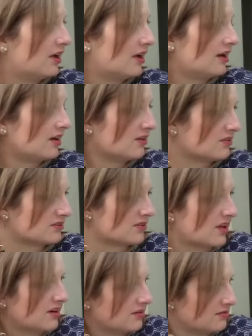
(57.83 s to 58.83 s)
And I know there's a
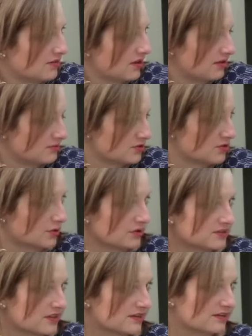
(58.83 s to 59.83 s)
lot of
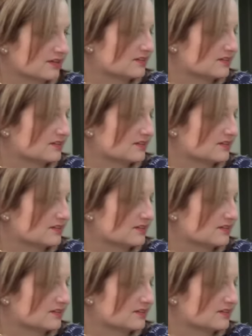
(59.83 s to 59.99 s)
tutorials out there